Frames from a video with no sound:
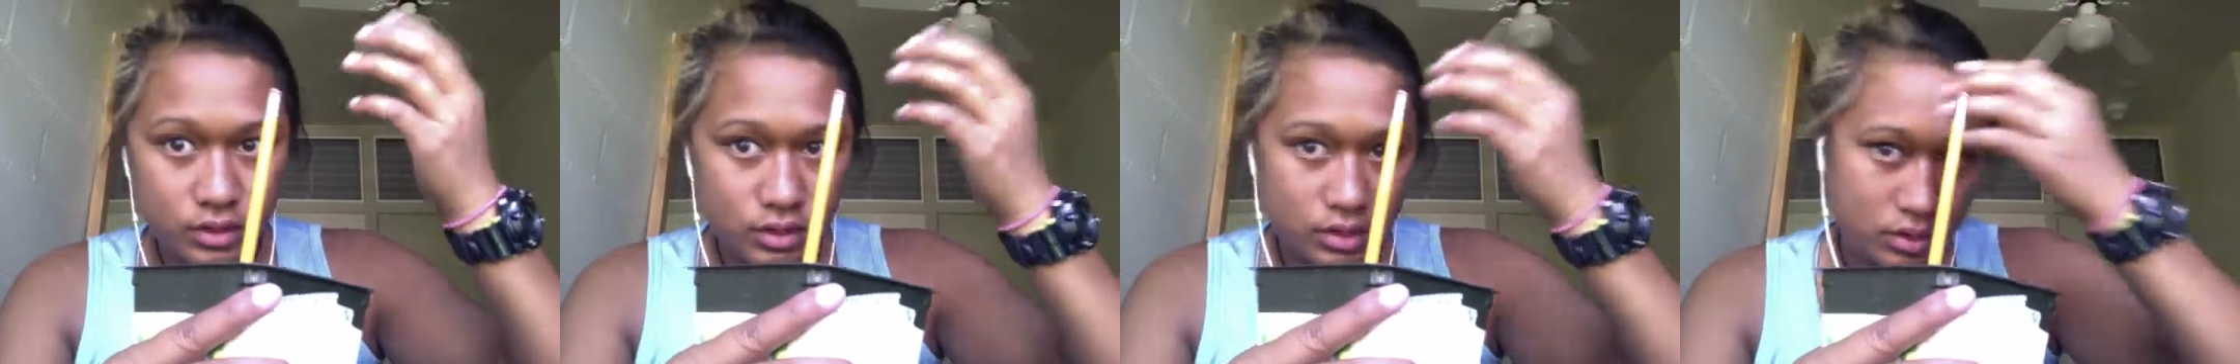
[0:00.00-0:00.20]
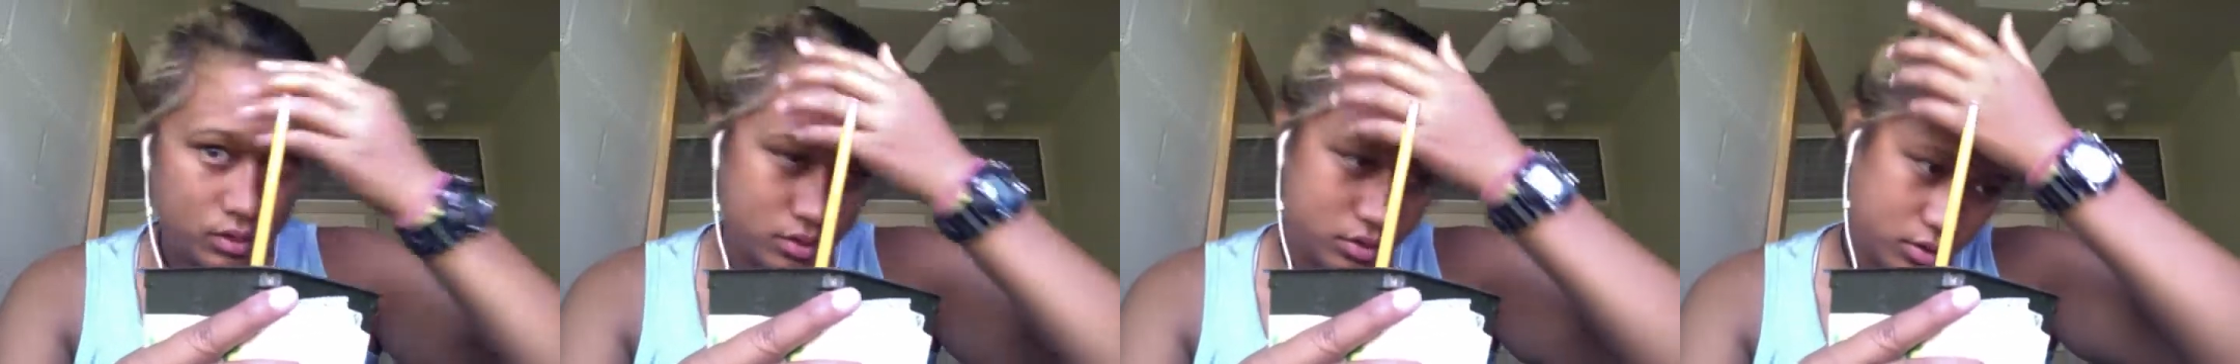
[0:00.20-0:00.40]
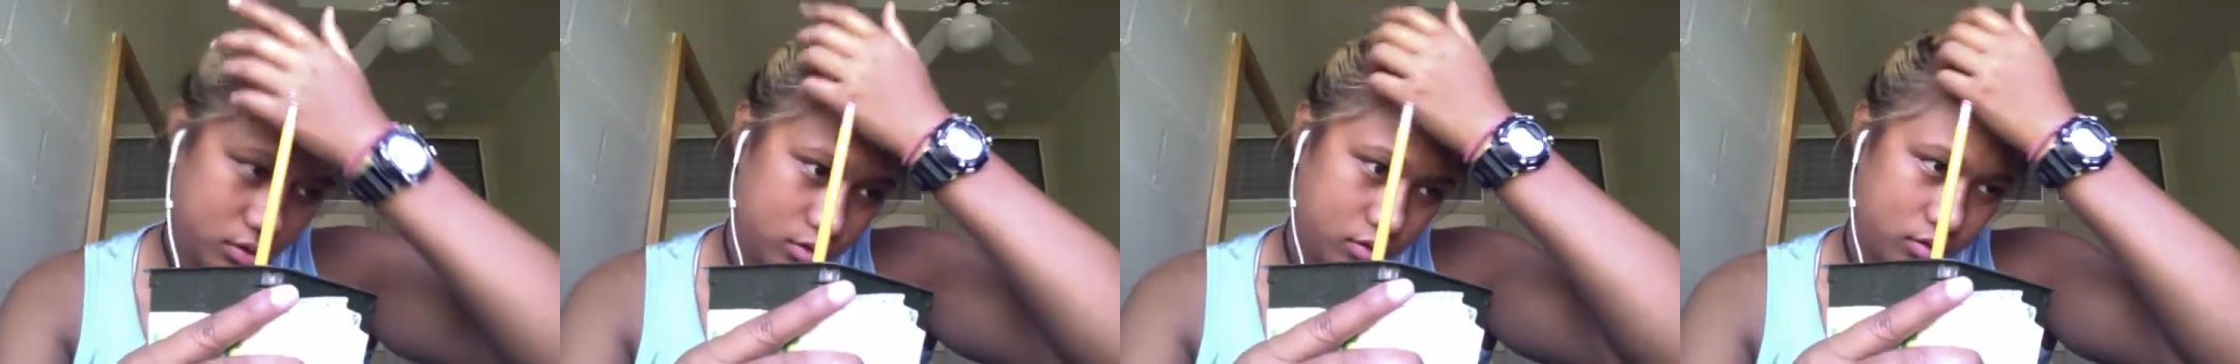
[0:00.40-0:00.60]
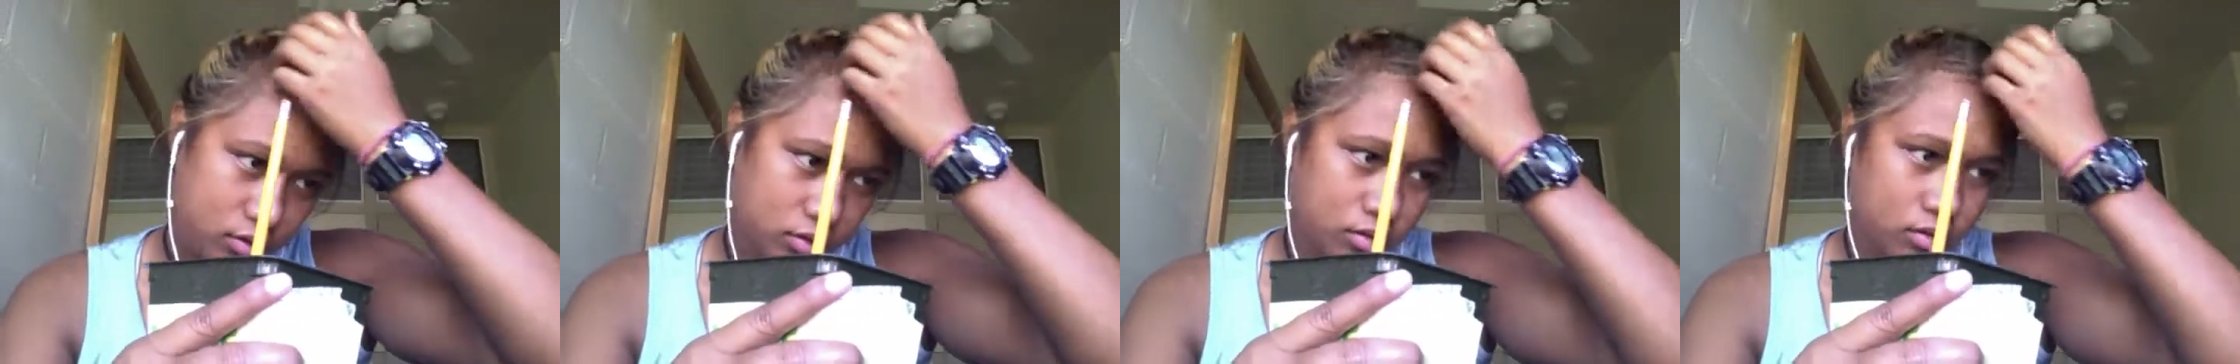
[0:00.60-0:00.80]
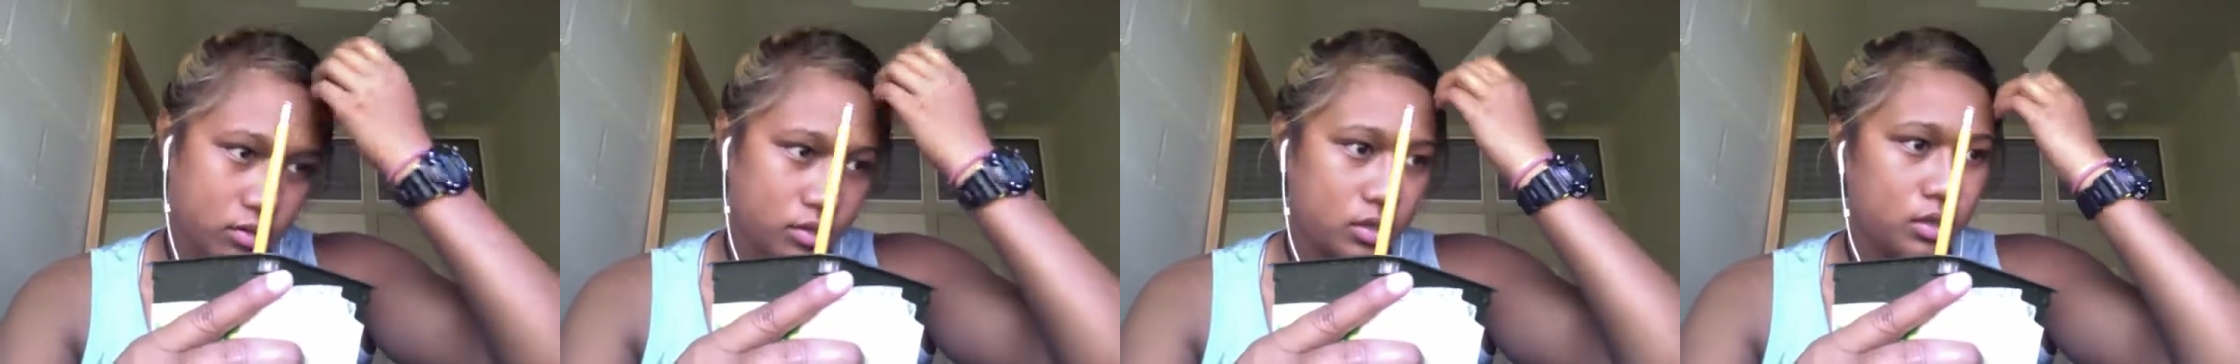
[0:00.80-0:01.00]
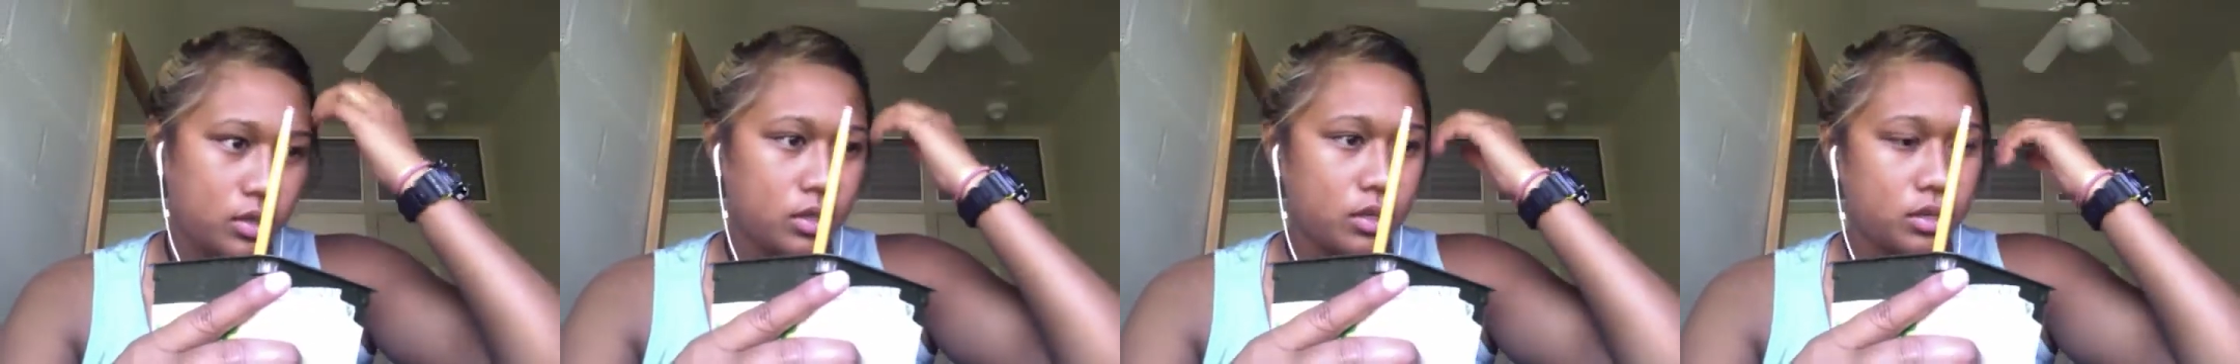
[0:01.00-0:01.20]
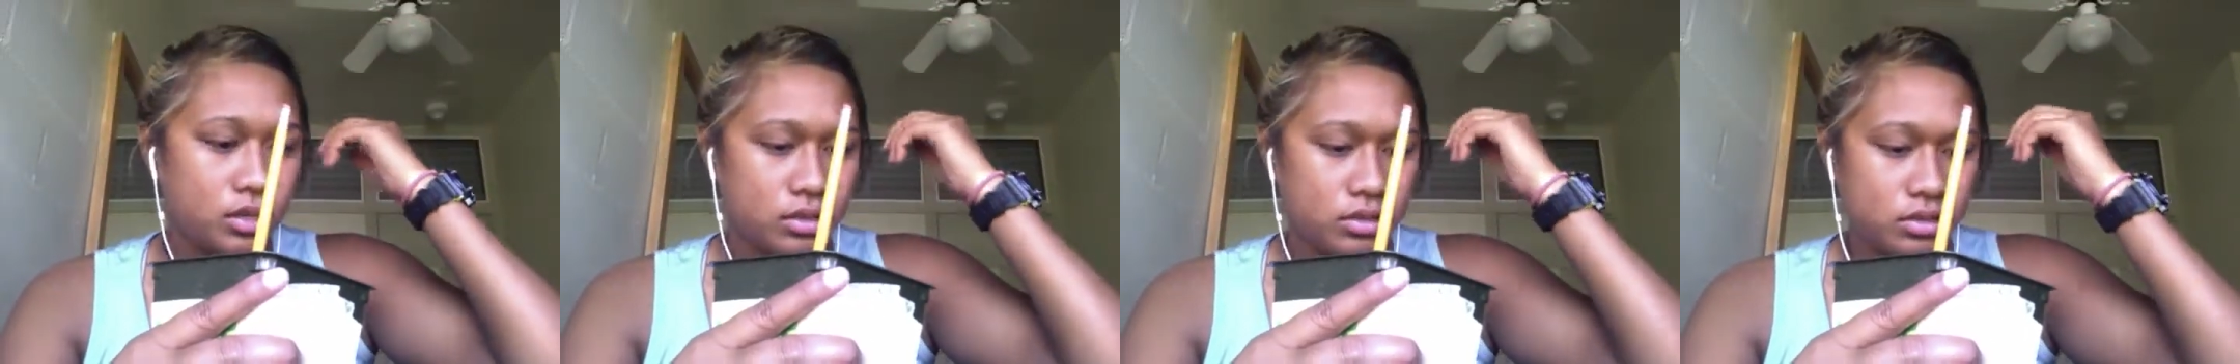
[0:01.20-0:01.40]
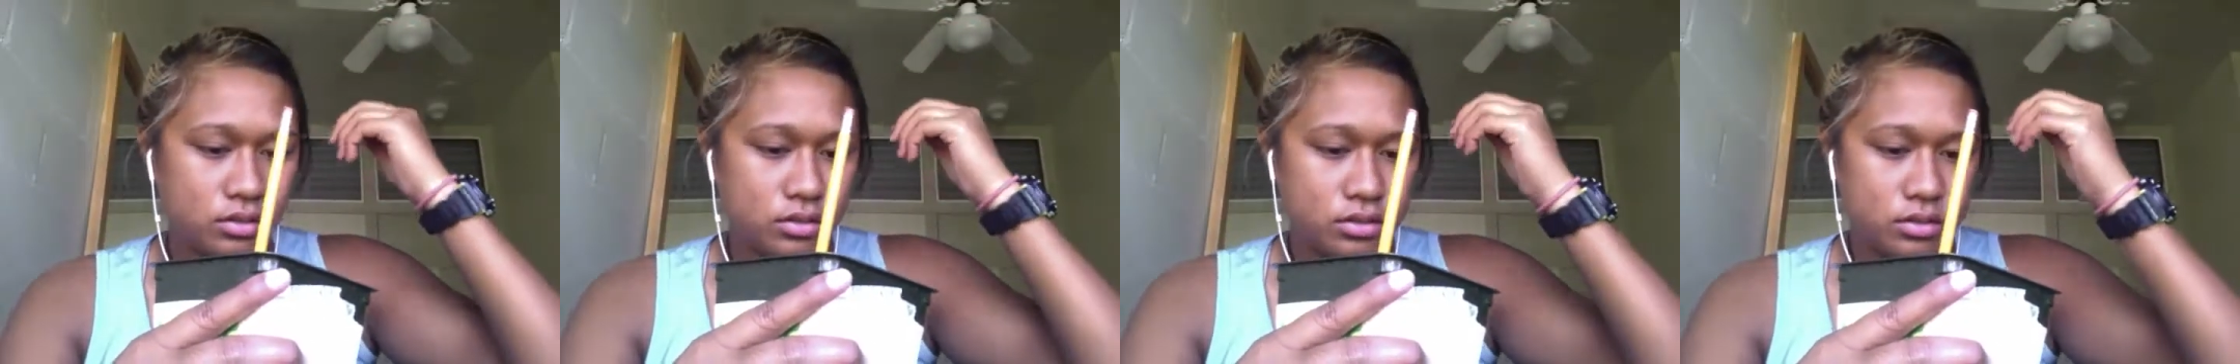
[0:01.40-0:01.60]
inch.
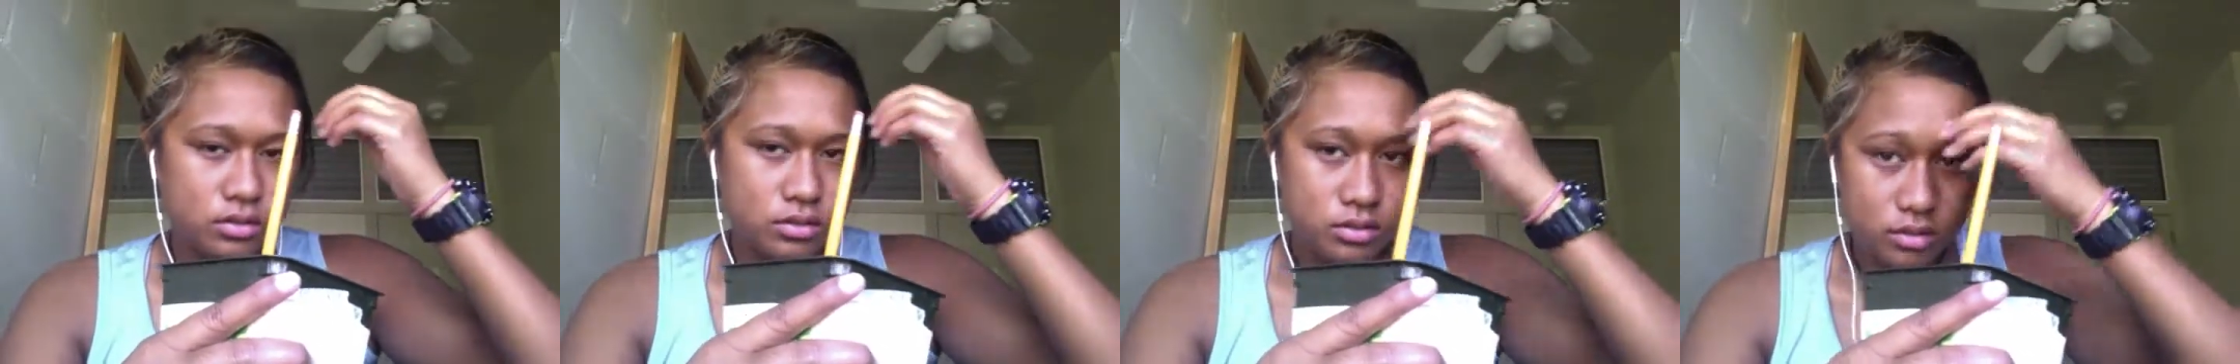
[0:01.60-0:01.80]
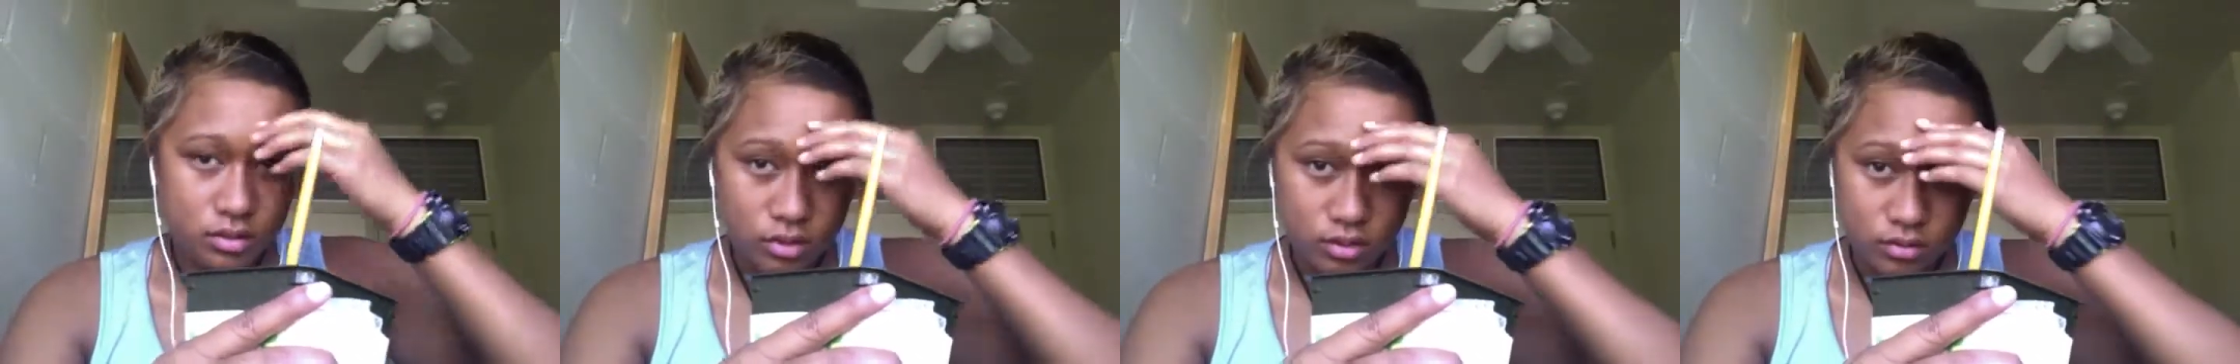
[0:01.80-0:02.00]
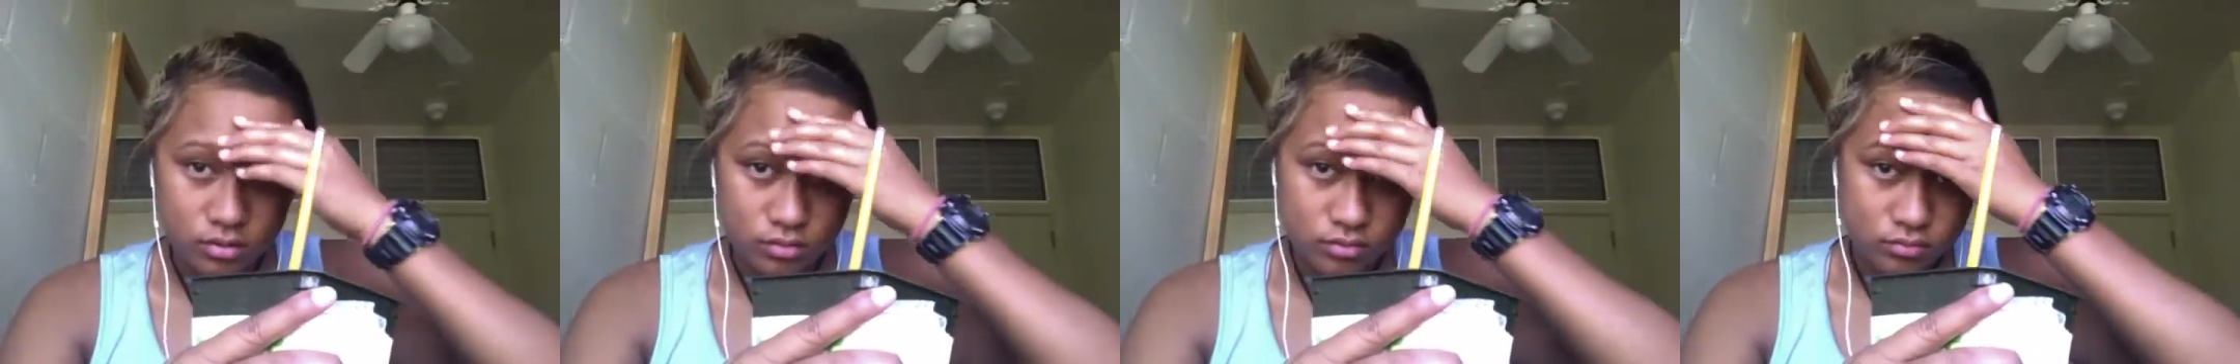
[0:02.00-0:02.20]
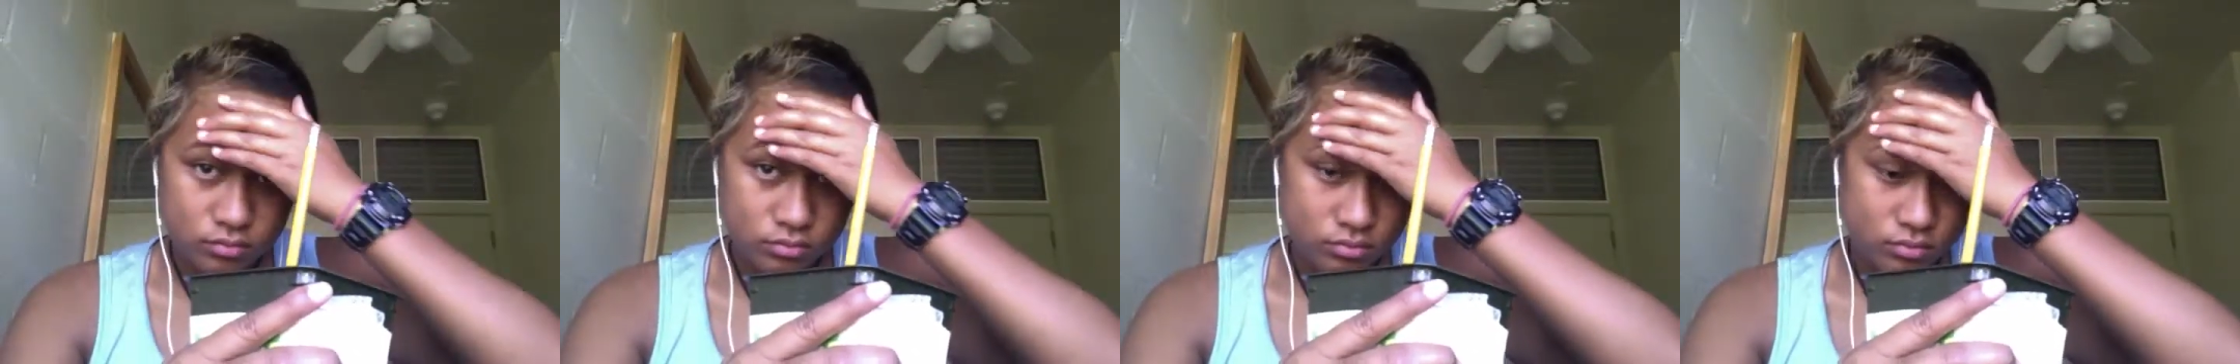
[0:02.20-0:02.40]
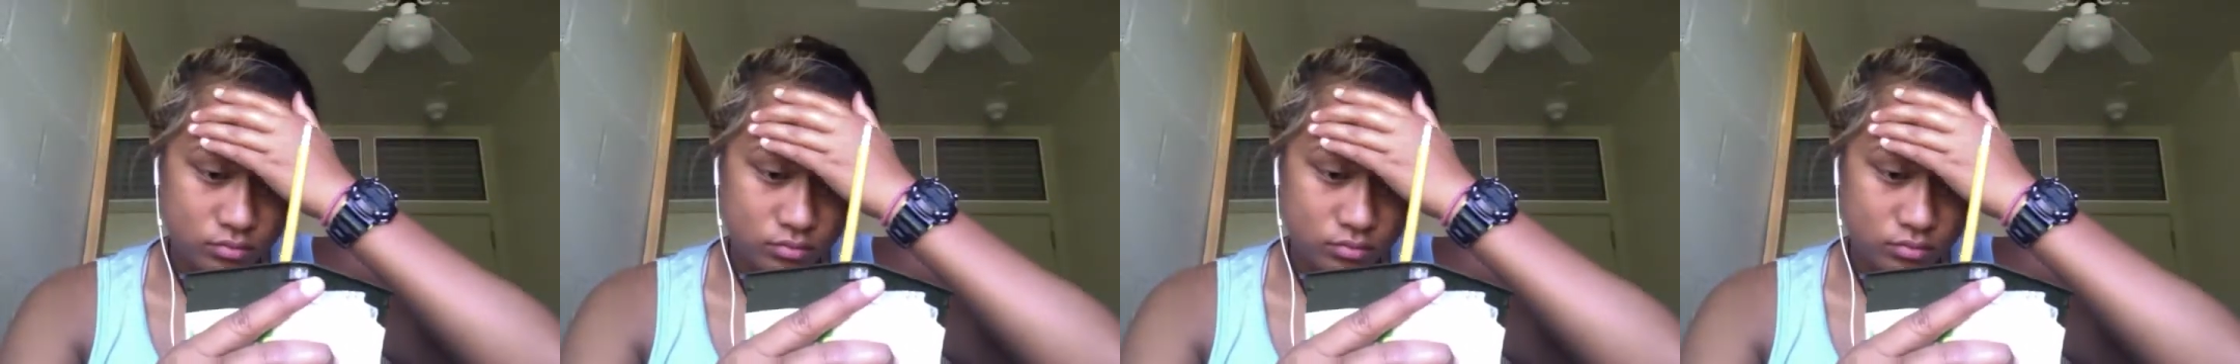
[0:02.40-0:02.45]
So